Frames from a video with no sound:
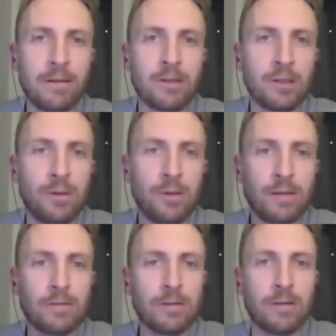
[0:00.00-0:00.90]
It's just who
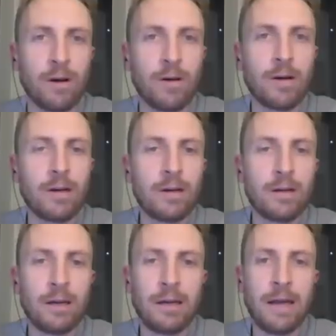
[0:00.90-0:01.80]
answers the phone.
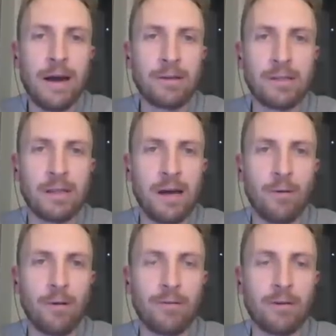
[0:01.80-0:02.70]
And now it's a lot
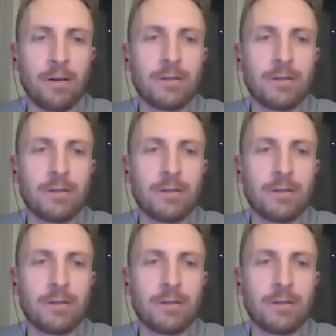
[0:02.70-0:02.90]
more difficult.